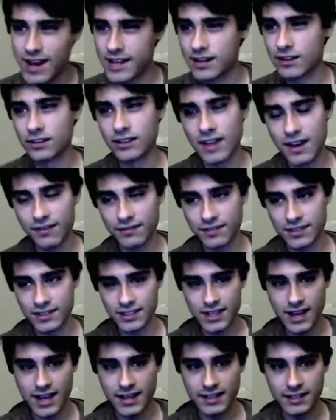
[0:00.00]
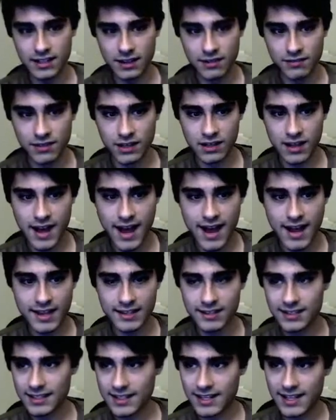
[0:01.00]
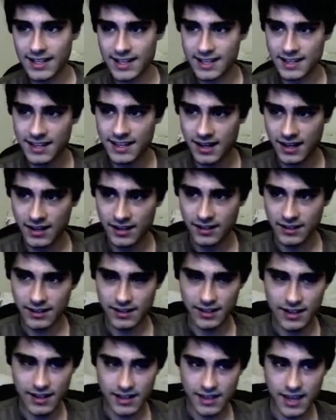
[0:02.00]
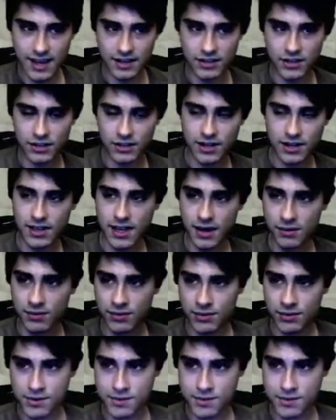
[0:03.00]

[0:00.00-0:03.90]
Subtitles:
or left sides of the glass to get in there in that room.